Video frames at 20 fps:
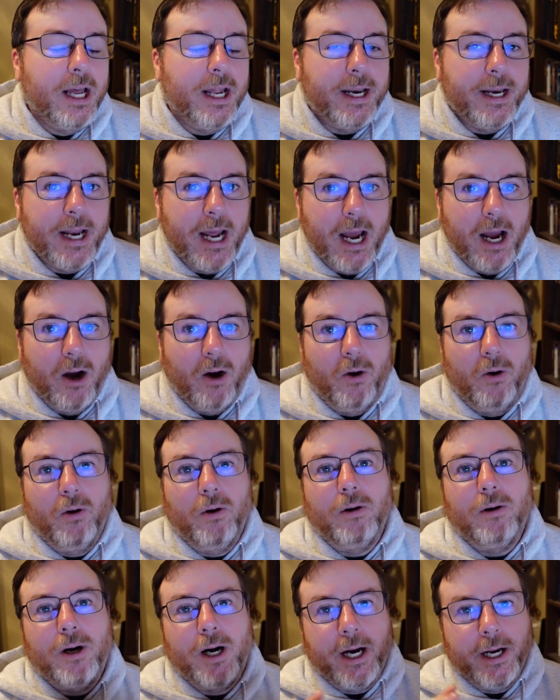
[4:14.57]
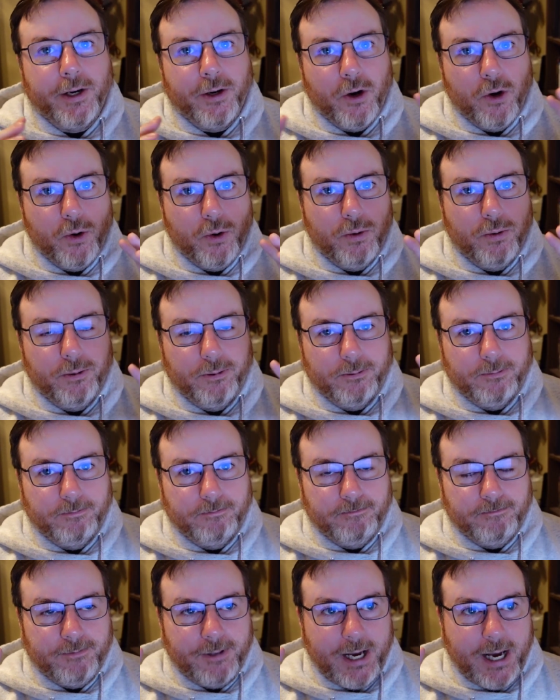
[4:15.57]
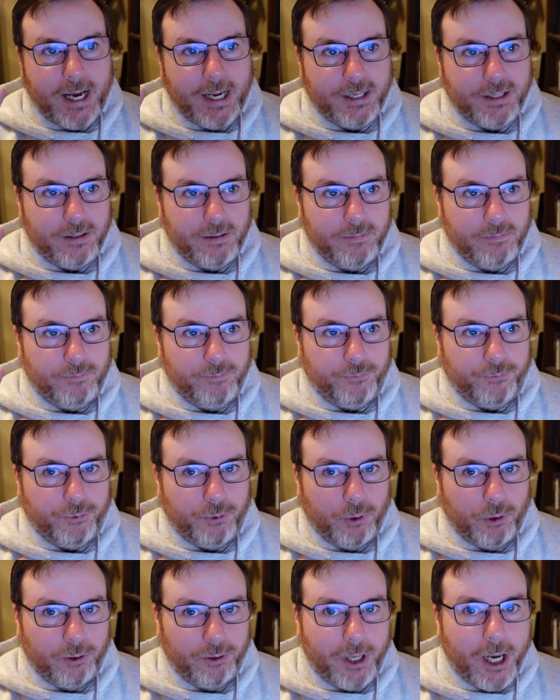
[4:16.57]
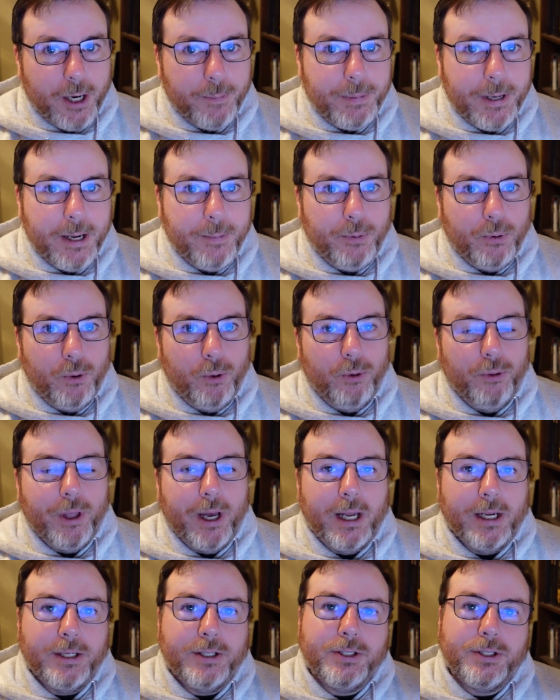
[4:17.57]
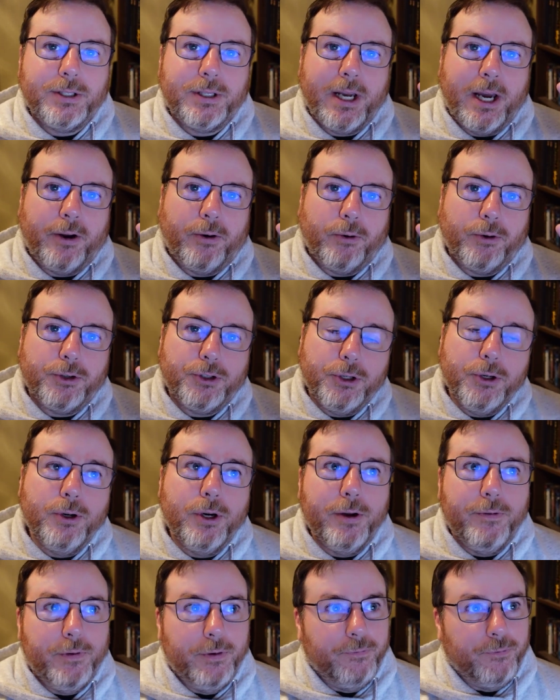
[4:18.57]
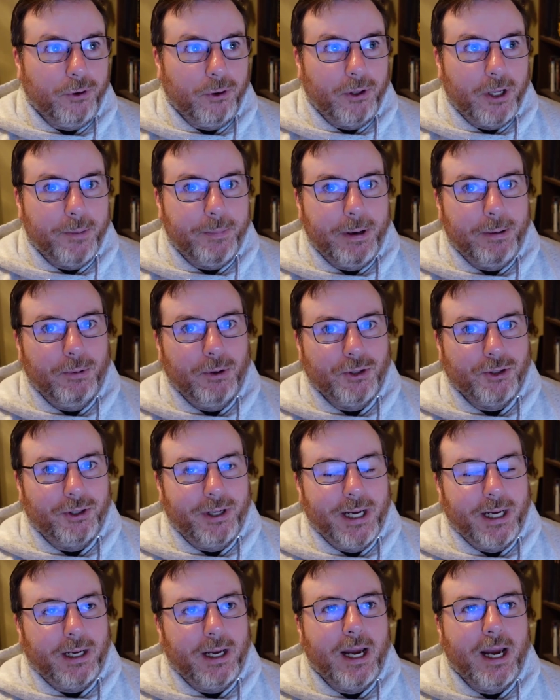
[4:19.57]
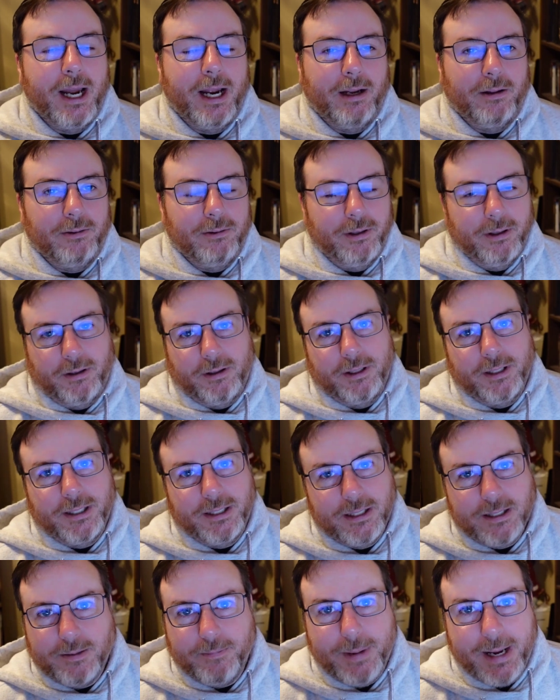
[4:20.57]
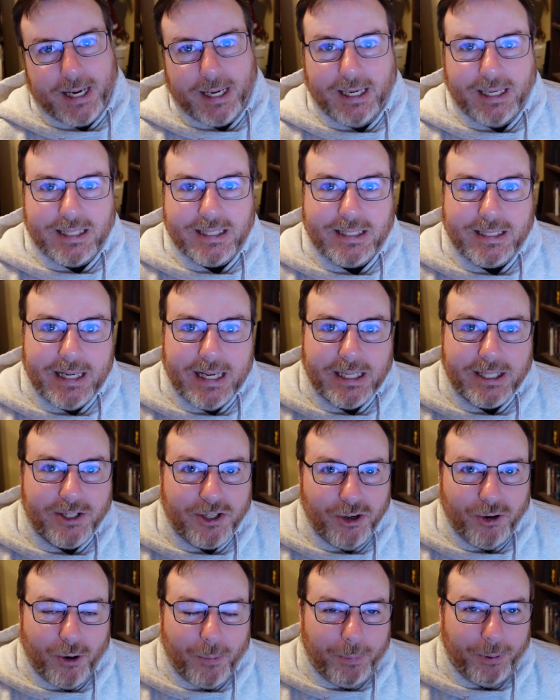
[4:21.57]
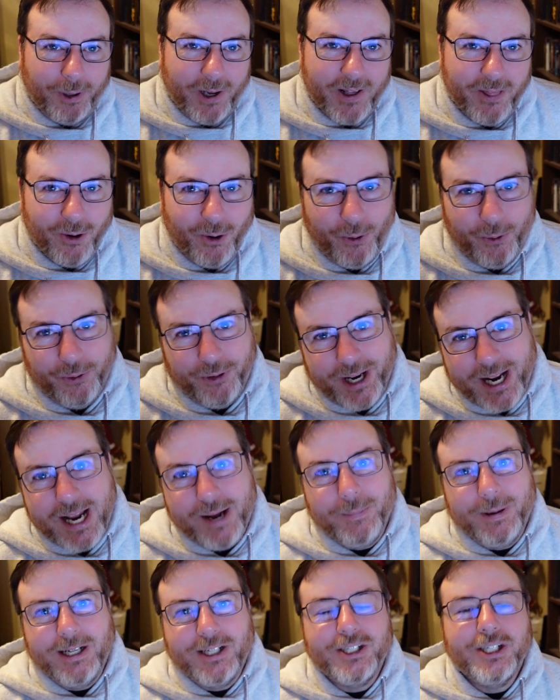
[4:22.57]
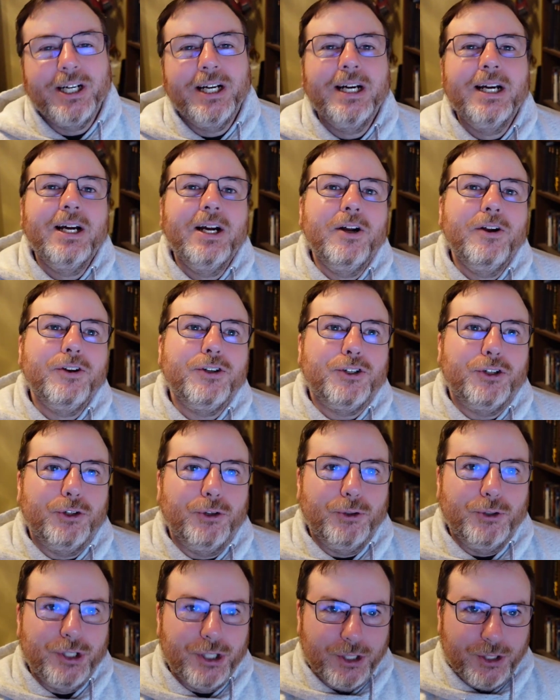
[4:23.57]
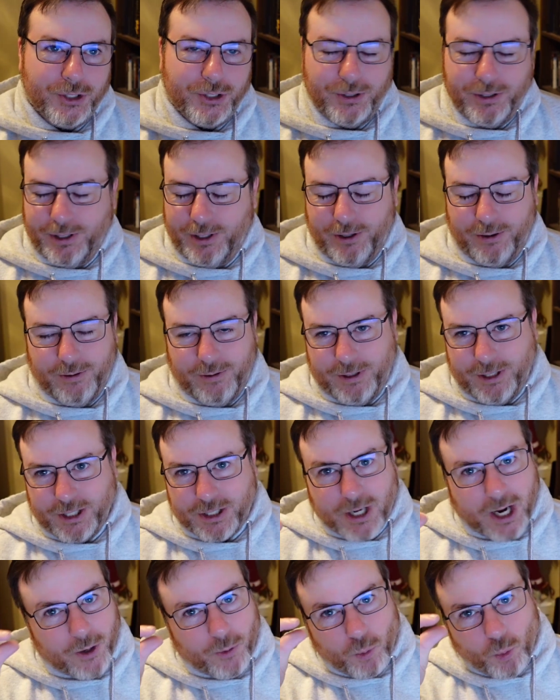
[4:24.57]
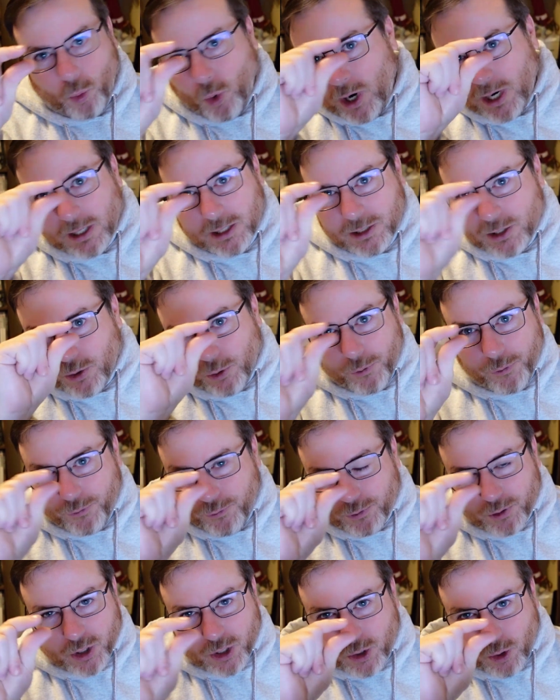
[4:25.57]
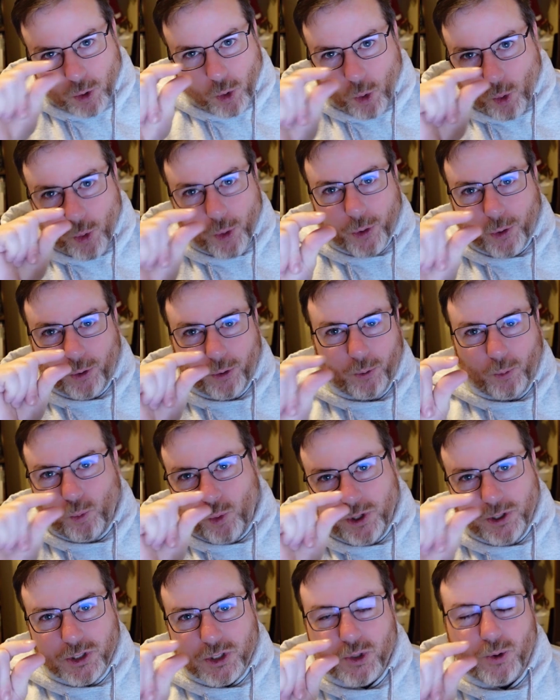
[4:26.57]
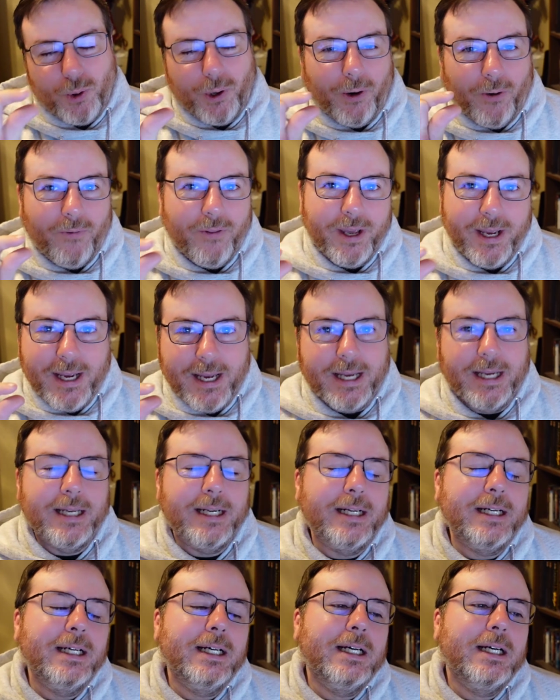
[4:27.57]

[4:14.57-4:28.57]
Now, I know that for a lot of people that's counterintuitive, and for a lot of people it's like, hey, look, it doesn't make any sense to apply the whole damage to just cut one little corner, one square on the end.